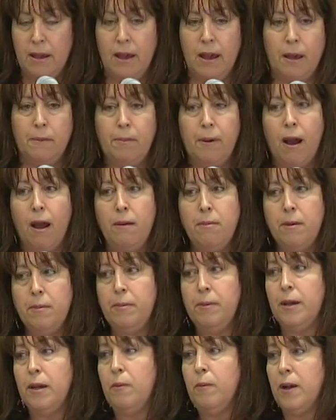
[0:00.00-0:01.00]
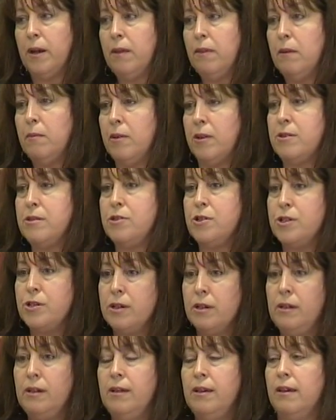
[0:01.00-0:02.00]
And probably one of the most
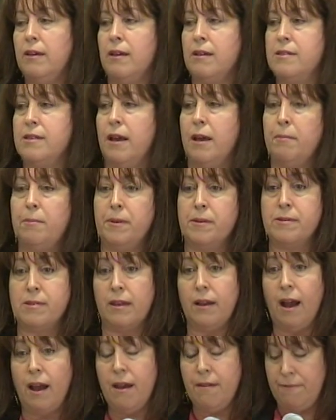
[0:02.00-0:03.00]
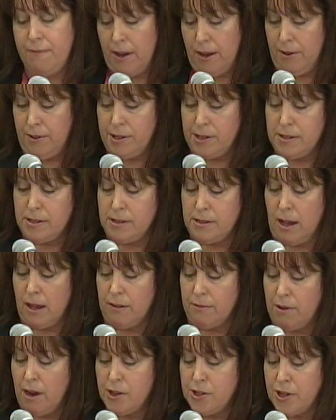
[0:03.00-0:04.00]
chilling examples that I found is
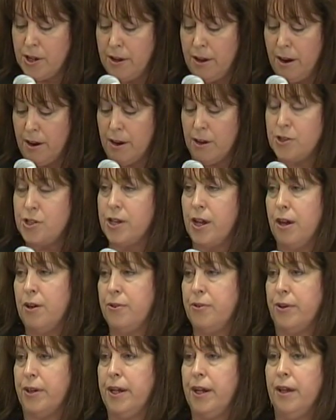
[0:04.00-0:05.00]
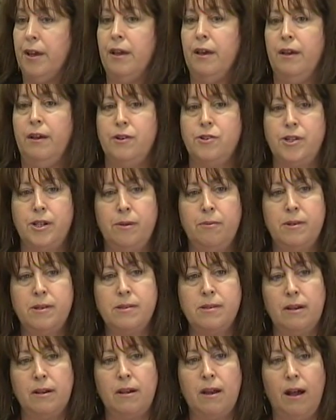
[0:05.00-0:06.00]
Rashanara Chowdhury. She
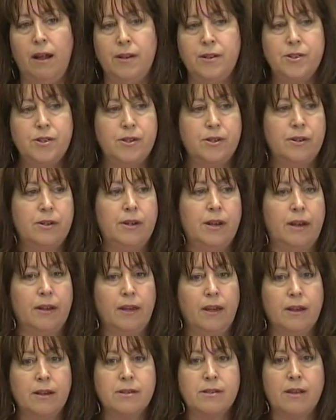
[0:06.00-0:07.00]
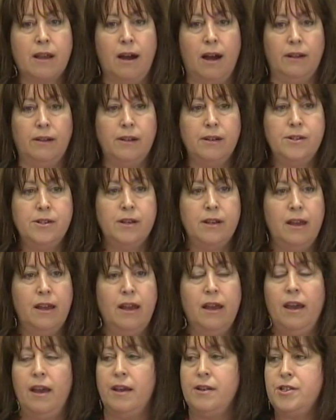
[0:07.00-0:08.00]
was a college student at King's College,
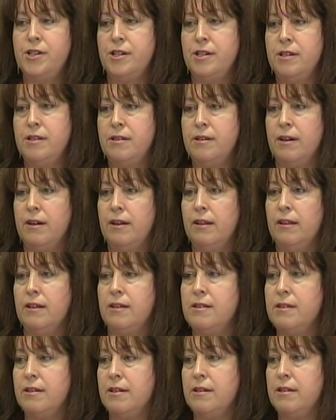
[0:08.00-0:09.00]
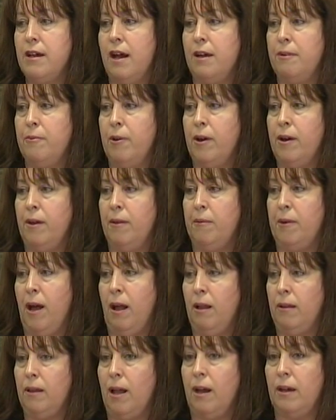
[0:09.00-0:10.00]
and she started listening to Anwar
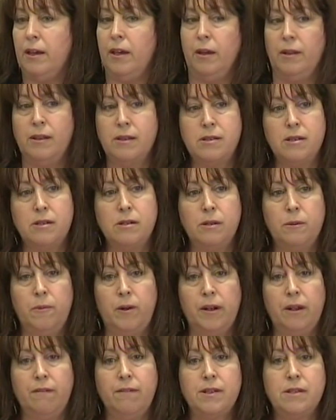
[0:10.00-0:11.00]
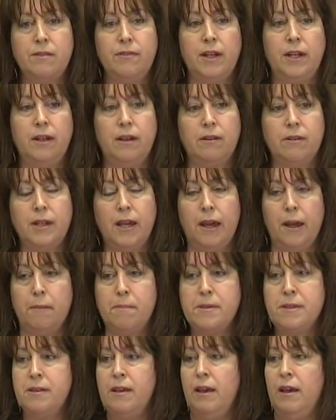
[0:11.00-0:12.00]
al-Awlaki, listened to one of his
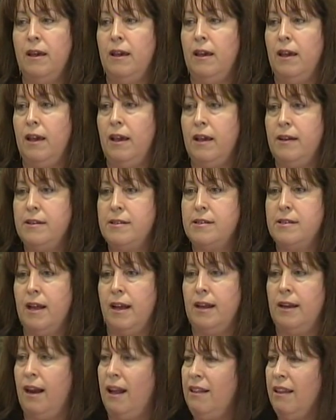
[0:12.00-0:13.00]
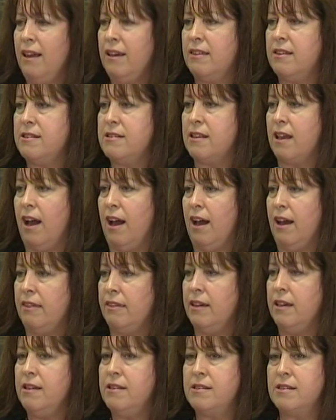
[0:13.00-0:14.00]
videotapes, and decided, I like this guy. I
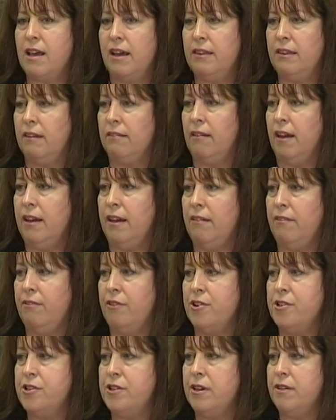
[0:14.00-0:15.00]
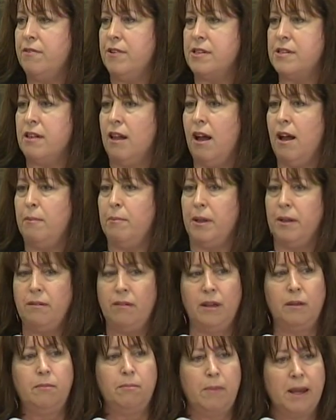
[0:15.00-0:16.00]
think he's got the right version of Islam.
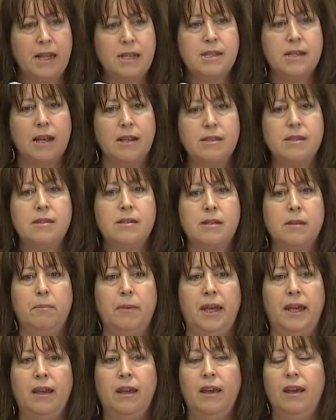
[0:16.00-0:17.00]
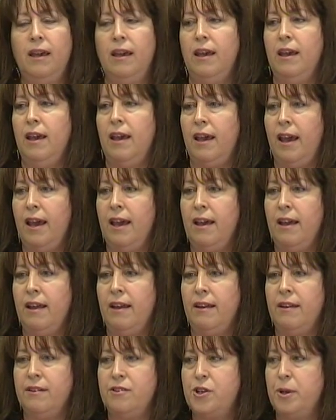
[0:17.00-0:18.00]
It makes sense to me.
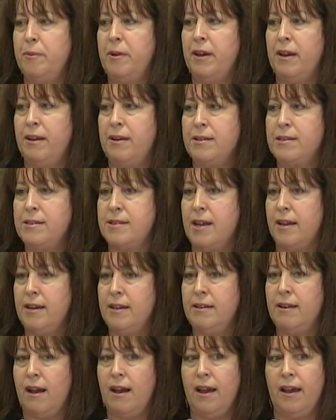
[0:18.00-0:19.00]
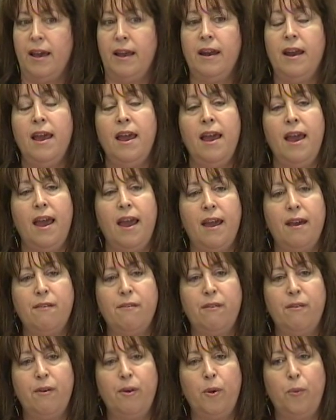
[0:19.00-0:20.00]
And she went on a steady diet.
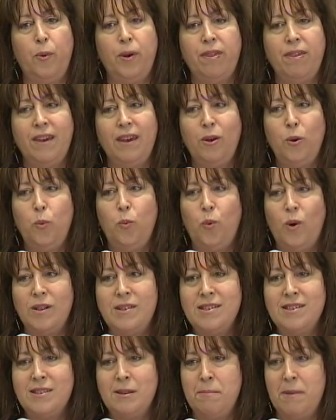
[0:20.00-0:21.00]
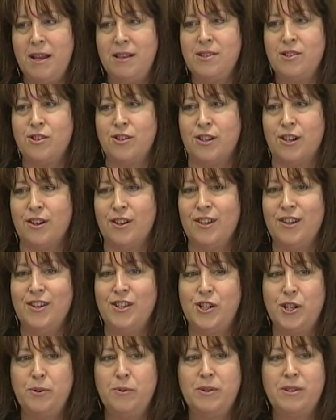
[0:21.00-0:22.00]
And within one semester,
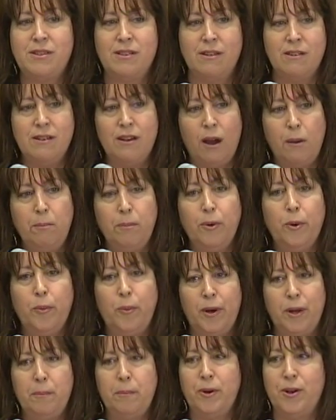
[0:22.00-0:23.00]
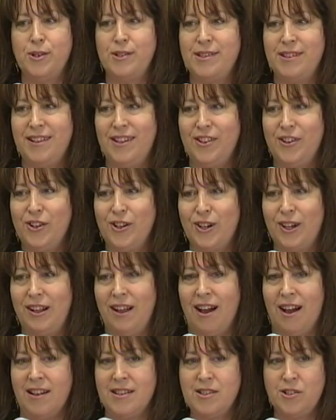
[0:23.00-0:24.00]
She was the #1 person in her
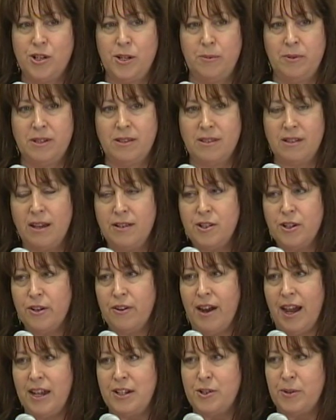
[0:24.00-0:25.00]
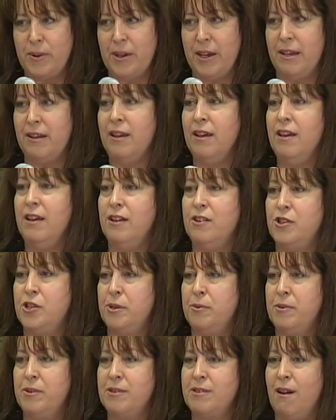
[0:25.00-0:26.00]
class. She was such a graduate. She
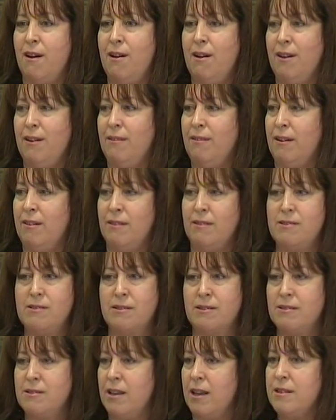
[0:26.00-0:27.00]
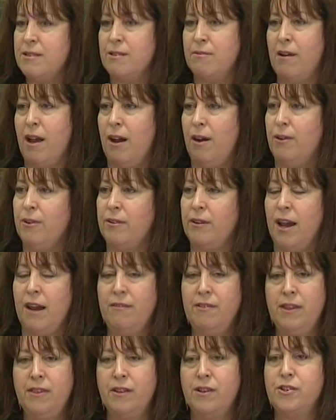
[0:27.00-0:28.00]
was on a success route.
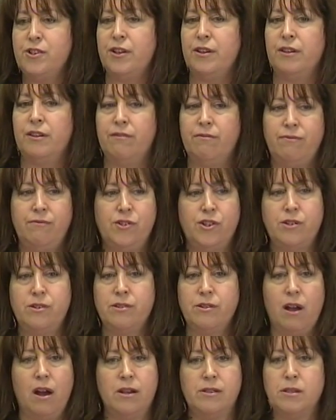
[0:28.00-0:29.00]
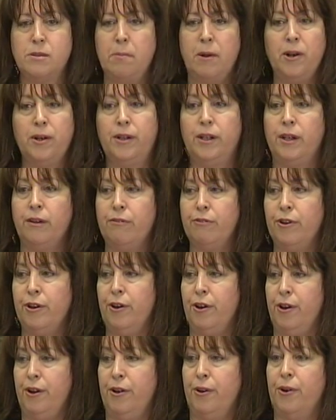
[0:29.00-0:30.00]
Everything should have just gone sparkling for
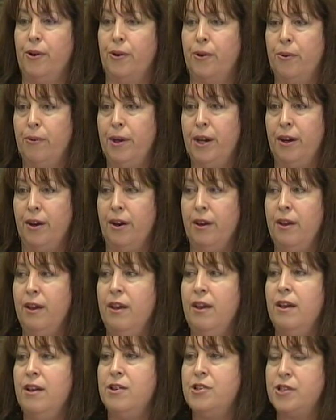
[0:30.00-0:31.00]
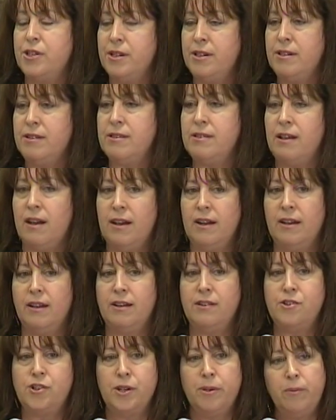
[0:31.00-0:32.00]
her in her career. She
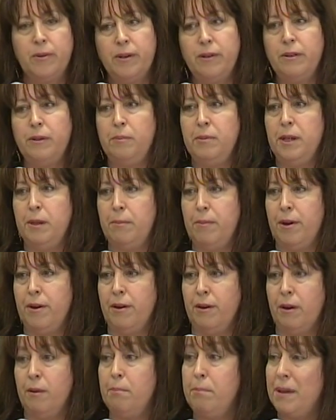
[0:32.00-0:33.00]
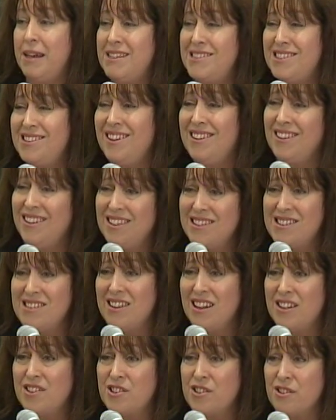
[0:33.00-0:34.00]
decided she wanted to be a martyr based on his
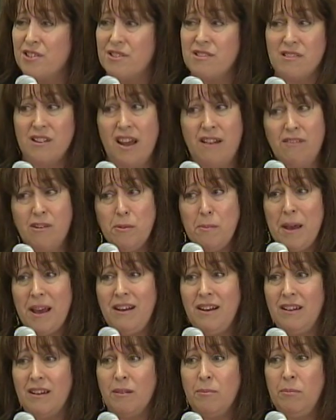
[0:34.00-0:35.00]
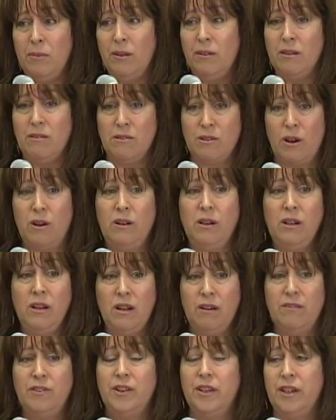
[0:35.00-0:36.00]
lectures. Never met him. Totally
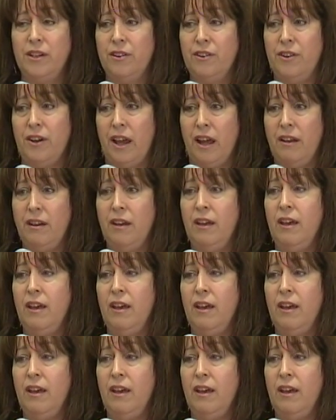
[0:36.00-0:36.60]
over the internet.